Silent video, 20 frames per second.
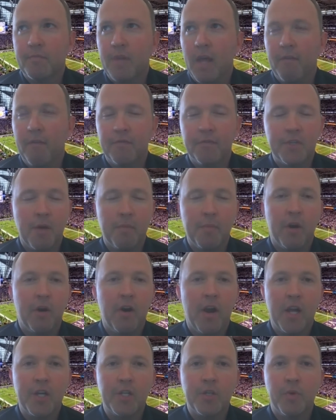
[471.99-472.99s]
have some
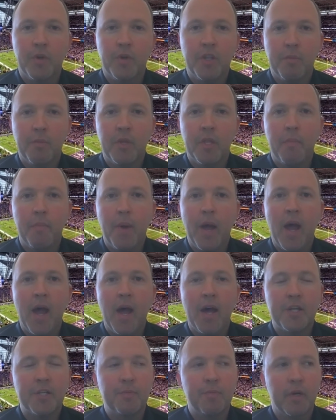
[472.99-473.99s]
interaction with him in the
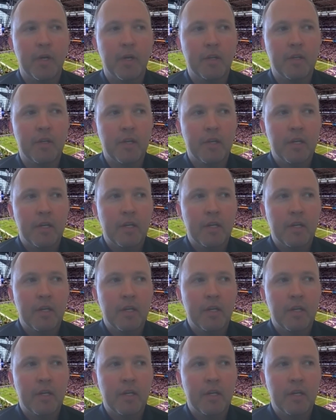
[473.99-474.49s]
past, but